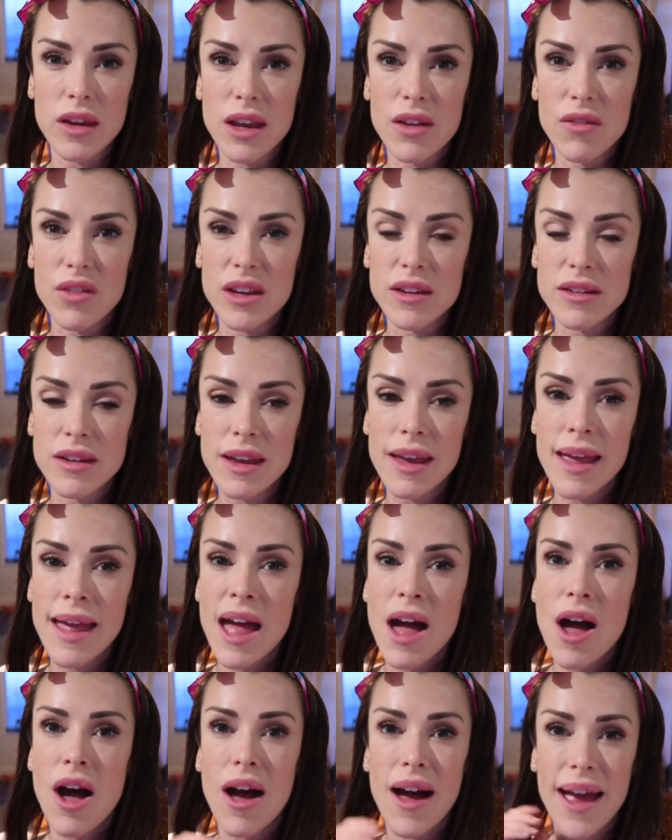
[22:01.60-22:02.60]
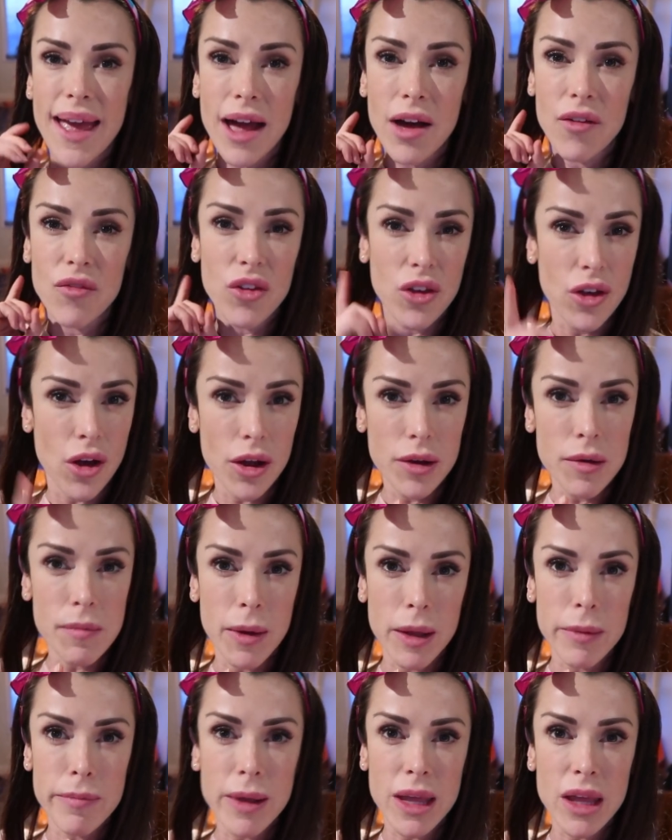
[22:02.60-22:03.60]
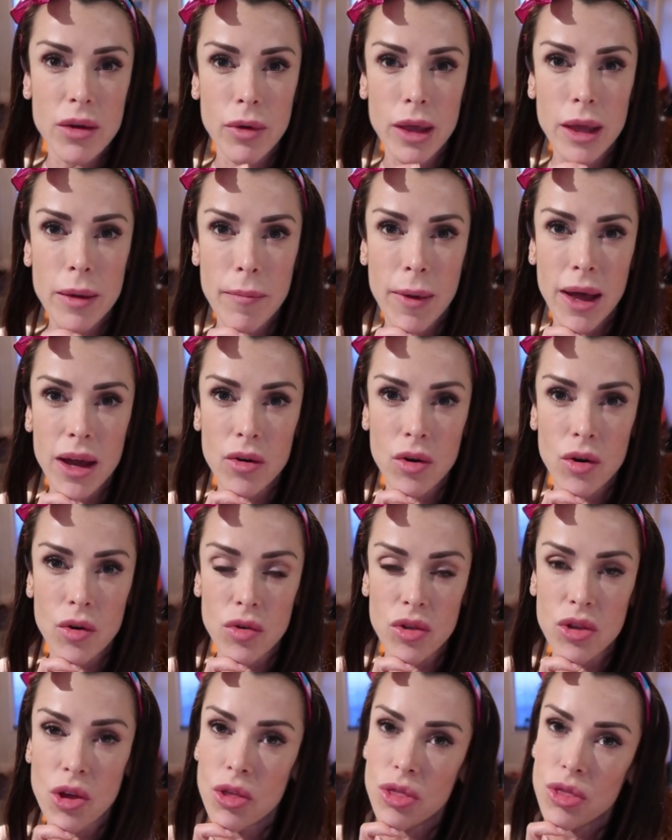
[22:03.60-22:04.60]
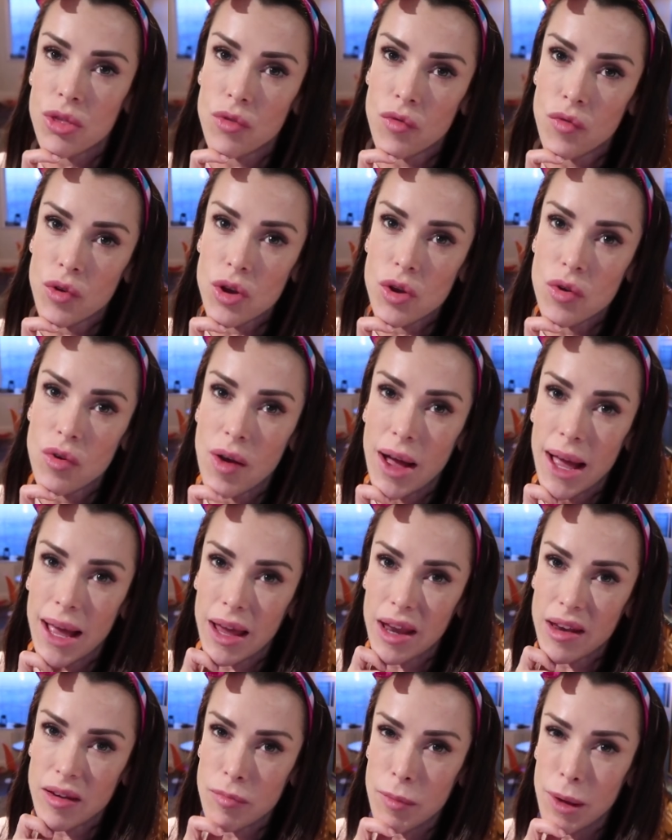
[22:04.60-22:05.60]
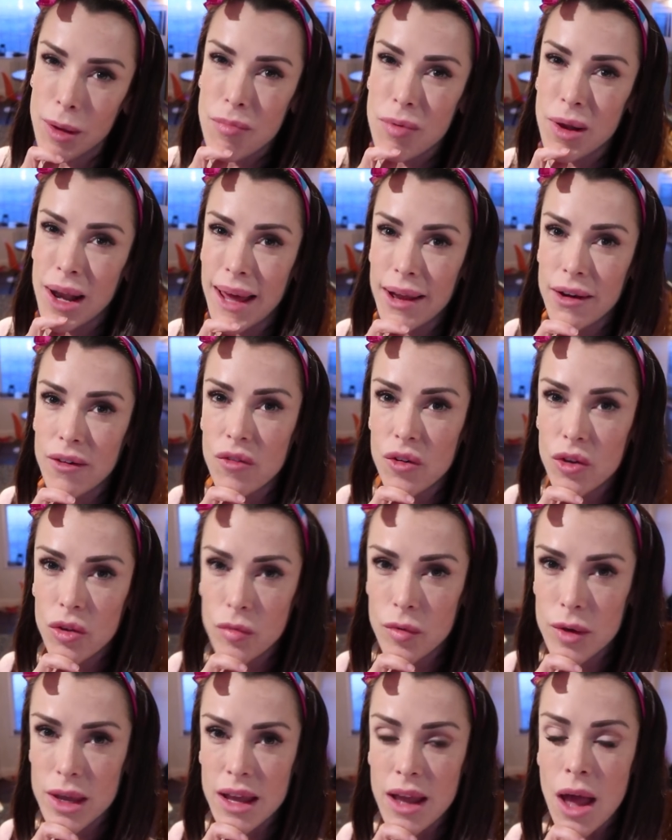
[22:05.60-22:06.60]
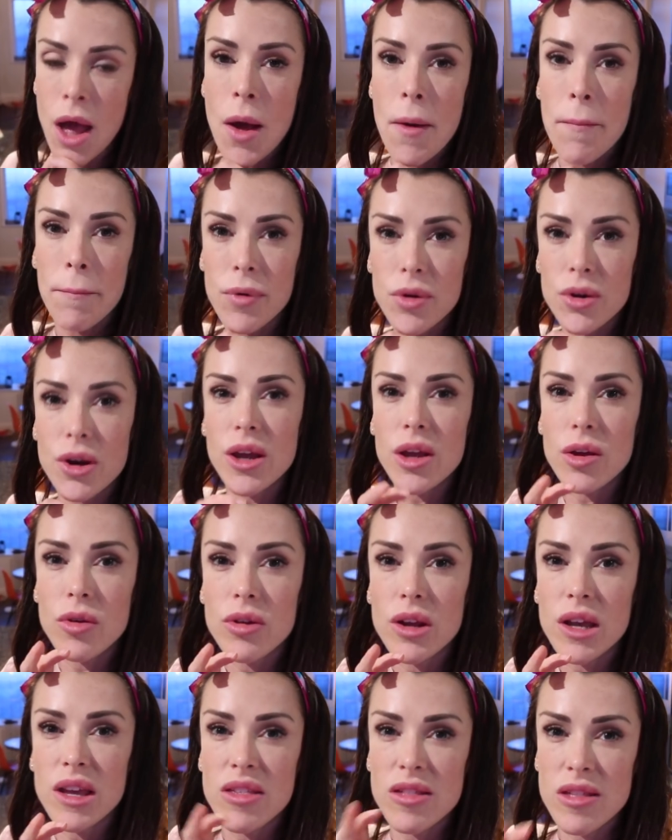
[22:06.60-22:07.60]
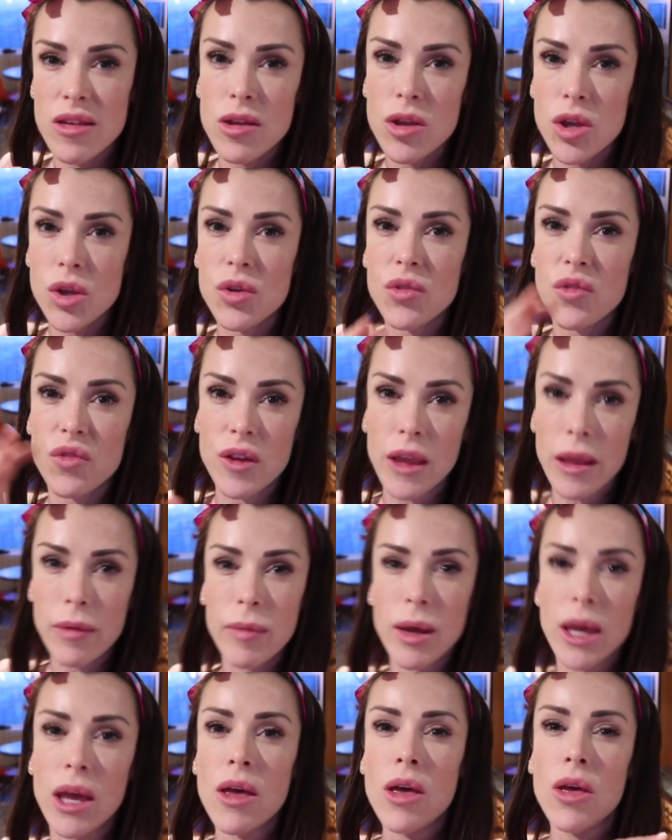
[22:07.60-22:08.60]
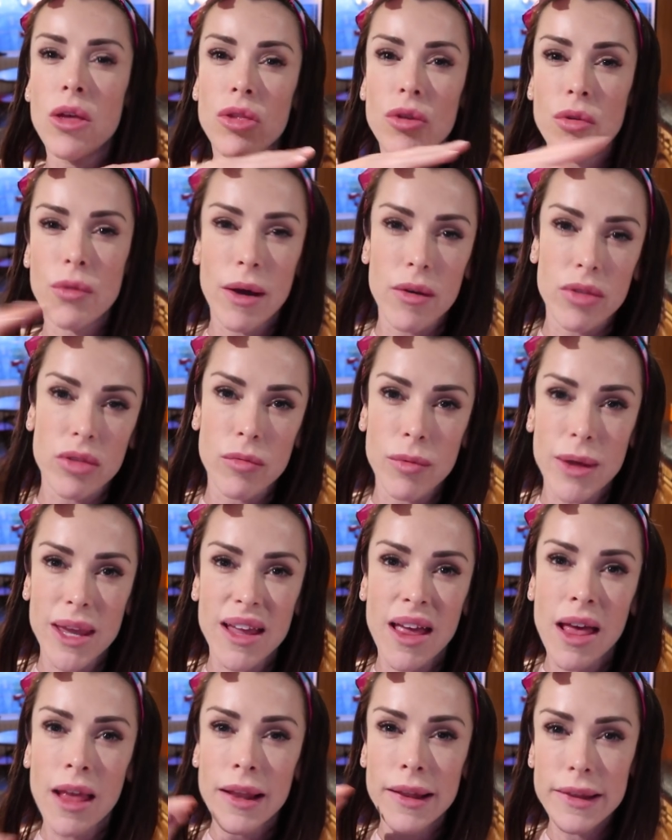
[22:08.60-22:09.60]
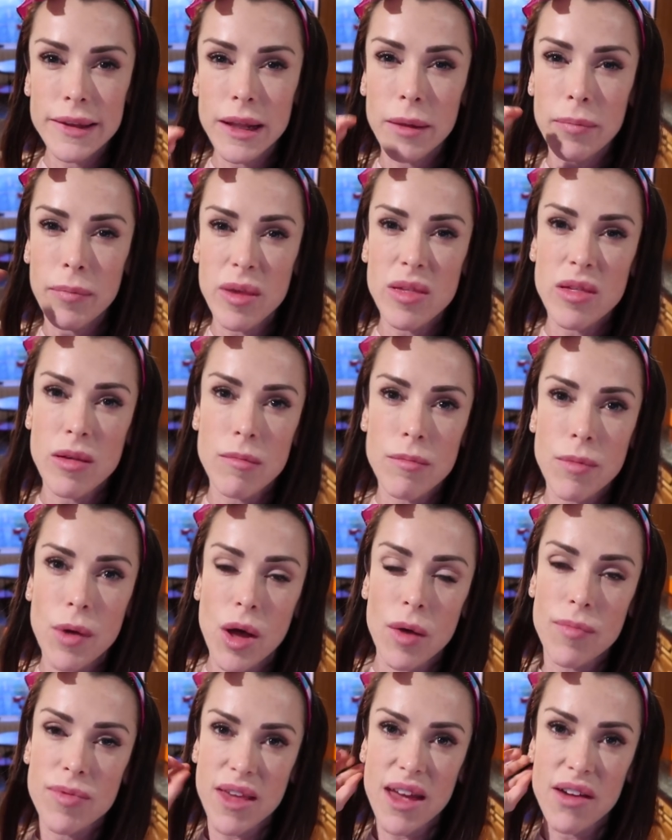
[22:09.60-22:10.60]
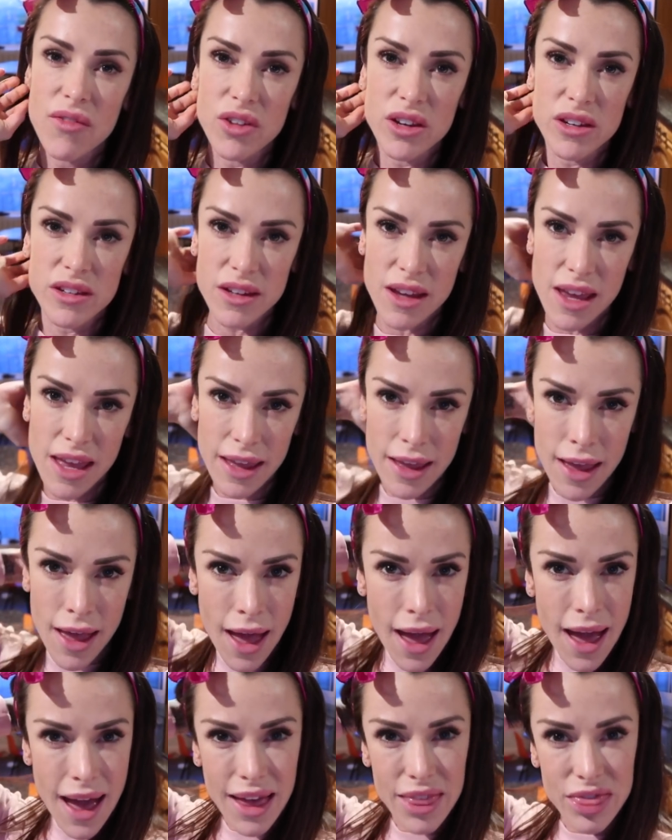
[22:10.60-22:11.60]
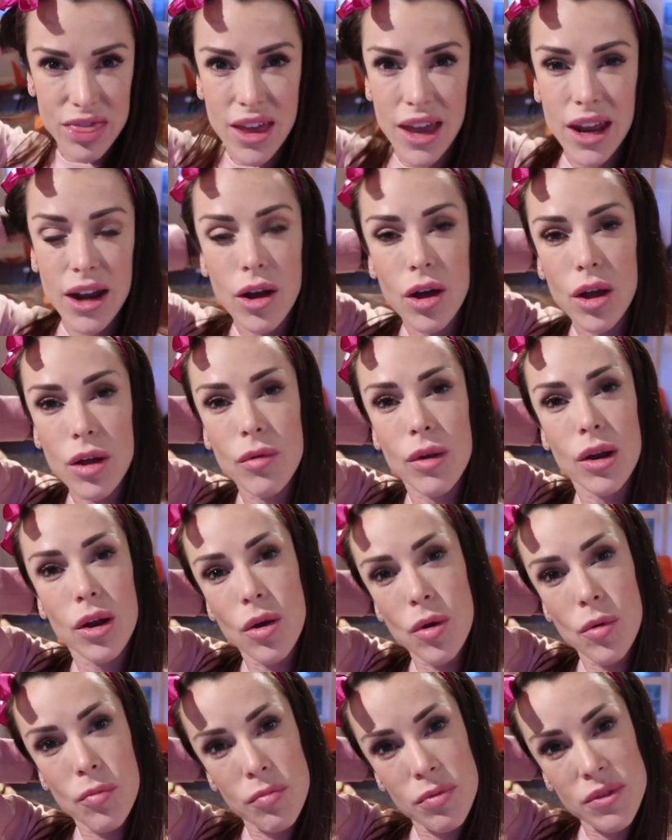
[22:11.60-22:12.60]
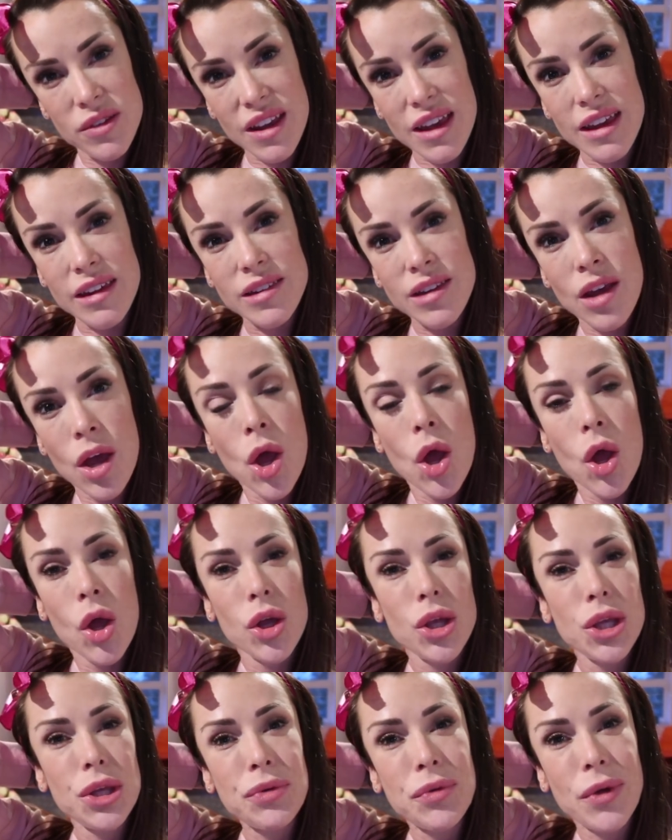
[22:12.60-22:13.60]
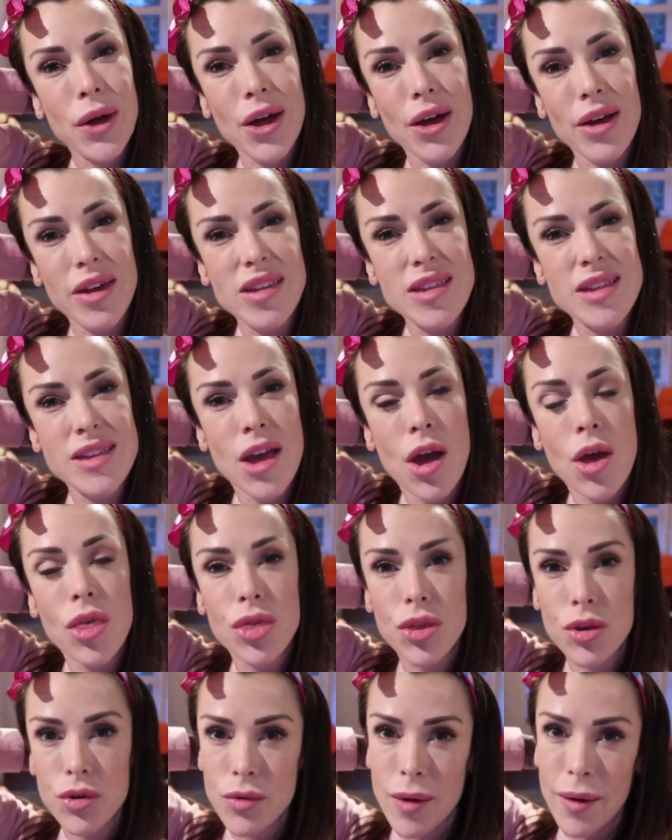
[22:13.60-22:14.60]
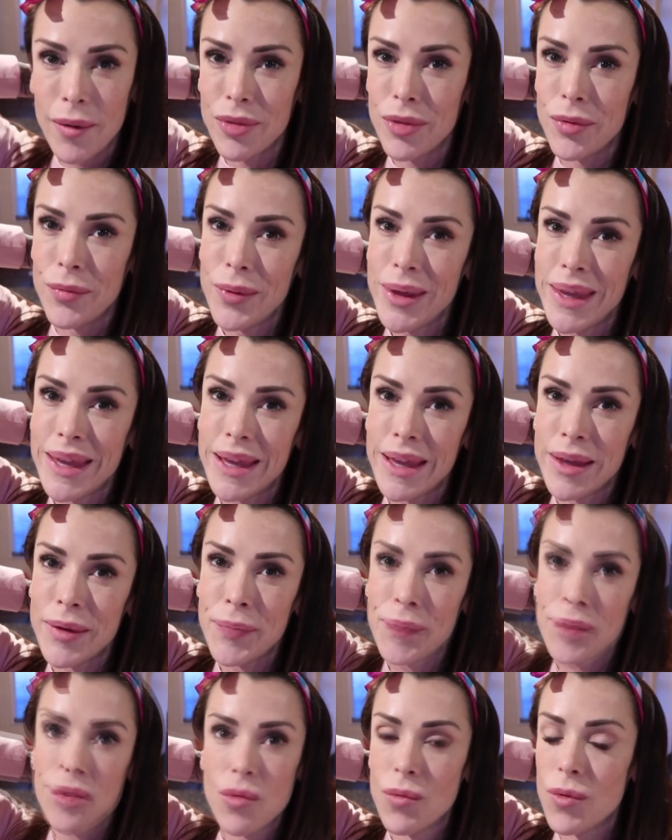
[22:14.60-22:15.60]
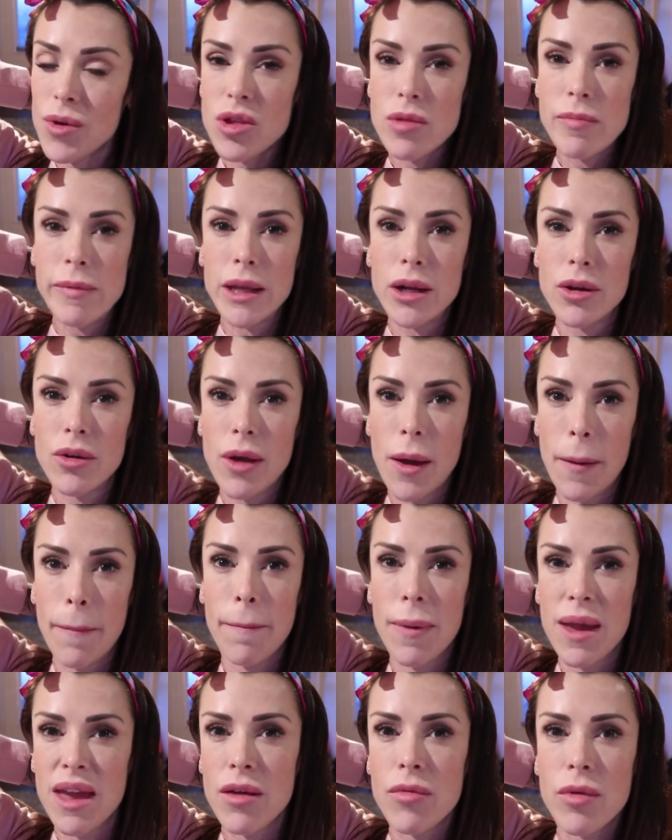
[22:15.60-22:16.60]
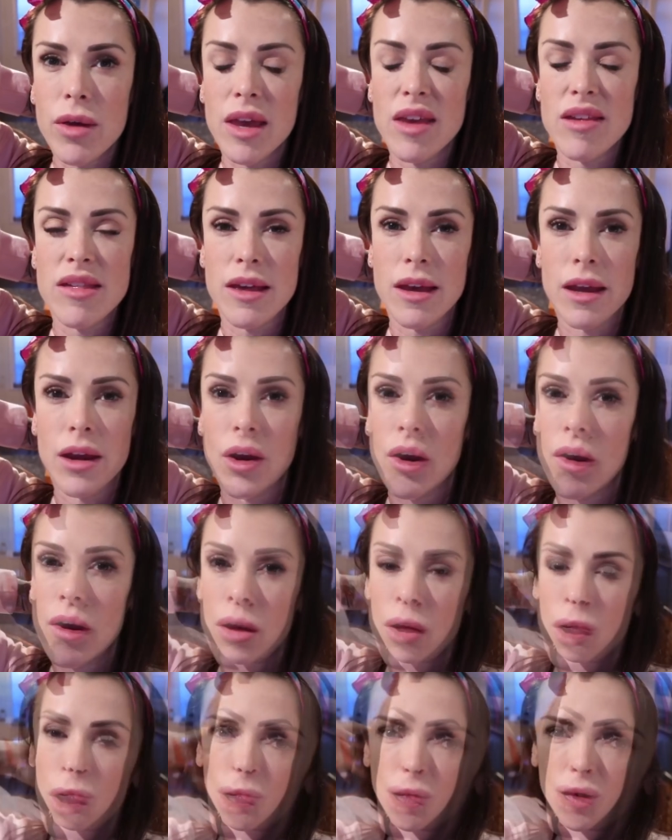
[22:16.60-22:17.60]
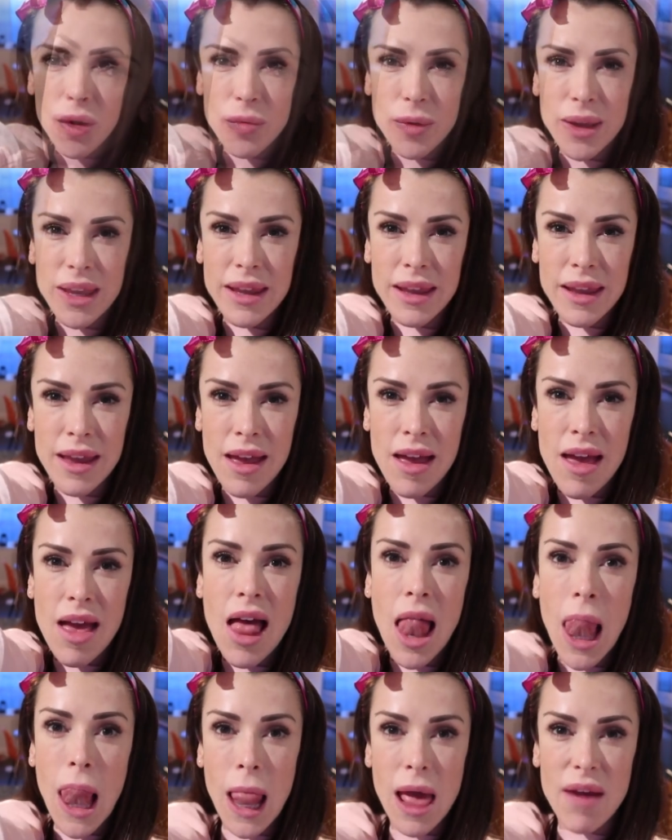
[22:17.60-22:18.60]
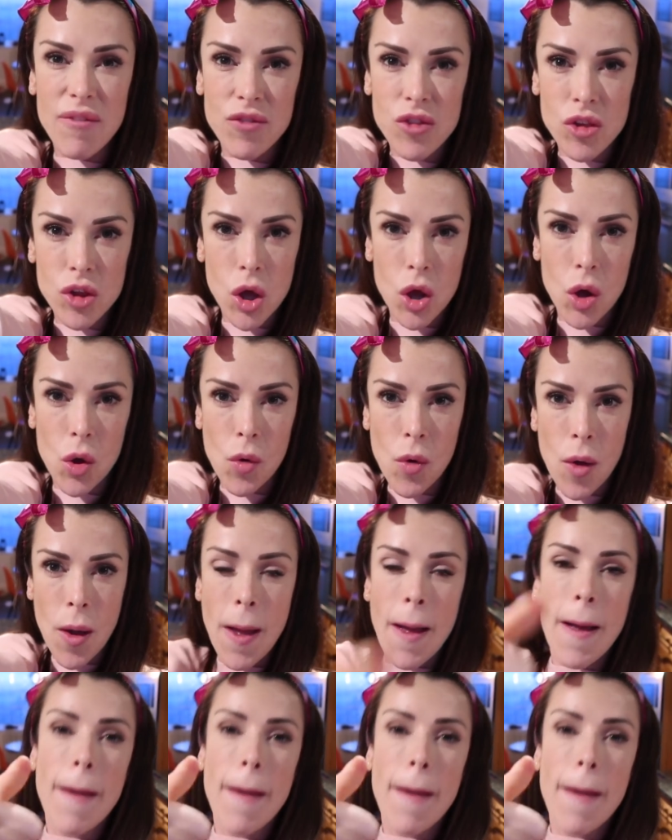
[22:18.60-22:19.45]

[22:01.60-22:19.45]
day of eating. I have got my peak week macros through and my plan for the week, but I'm going to continue filming throughout the week, little bits and bobs every day, and then I will update you guys throughout the week. So wish me luck. Peak week is here. 1 week left to go.